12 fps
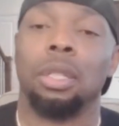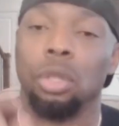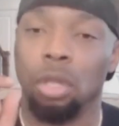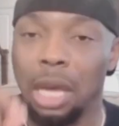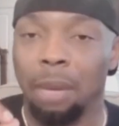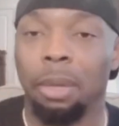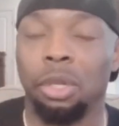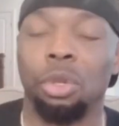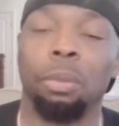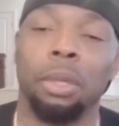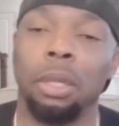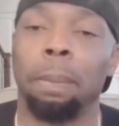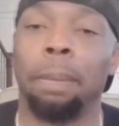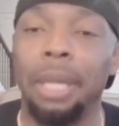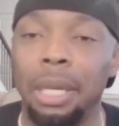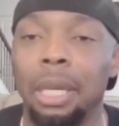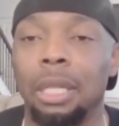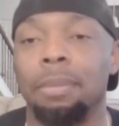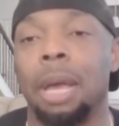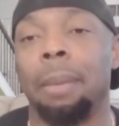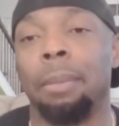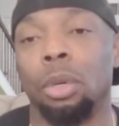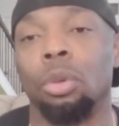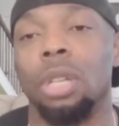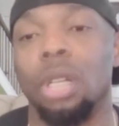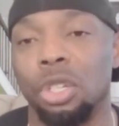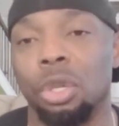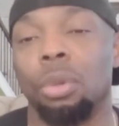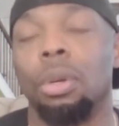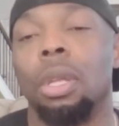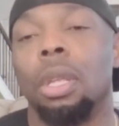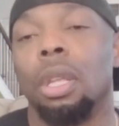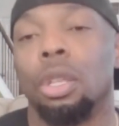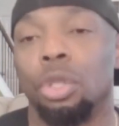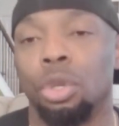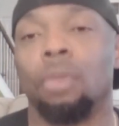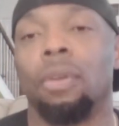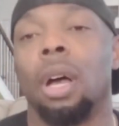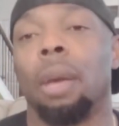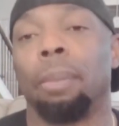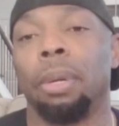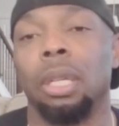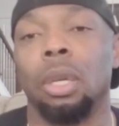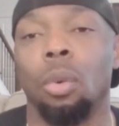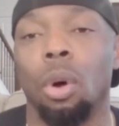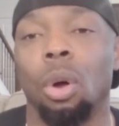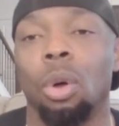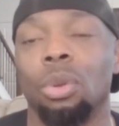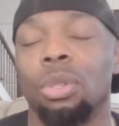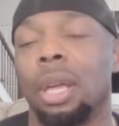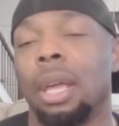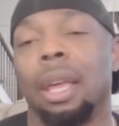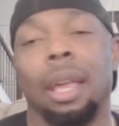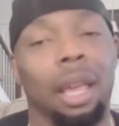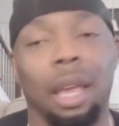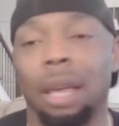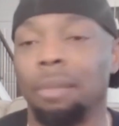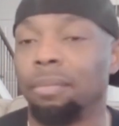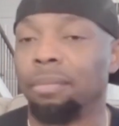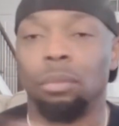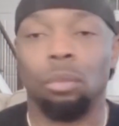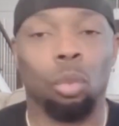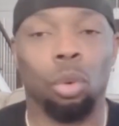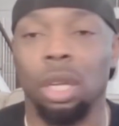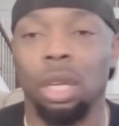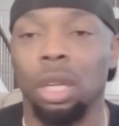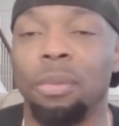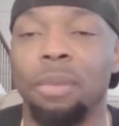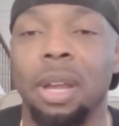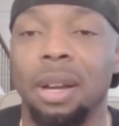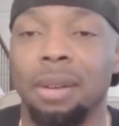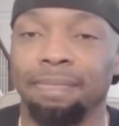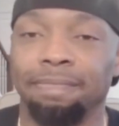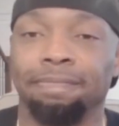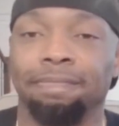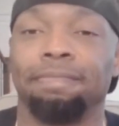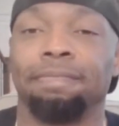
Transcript: So you got to make sure you put the P as my middle initial. Jovon P. Quarles, and we can go from there.